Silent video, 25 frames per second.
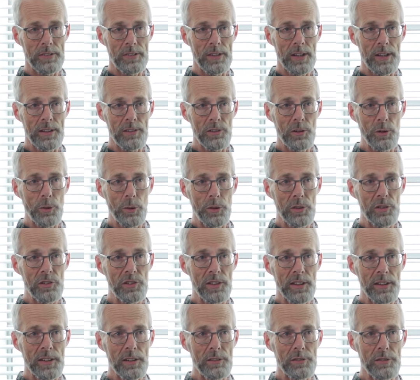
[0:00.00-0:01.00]
that
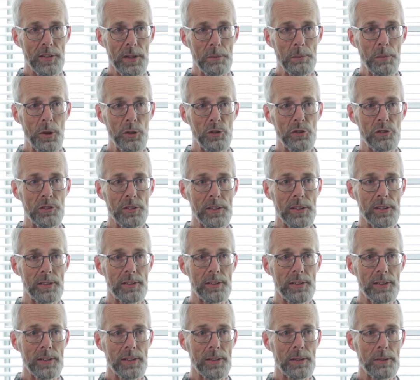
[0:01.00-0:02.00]
coincided very much
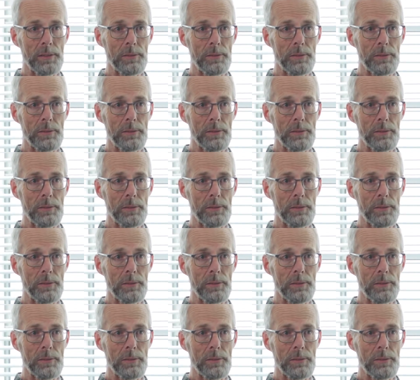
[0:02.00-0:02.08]
with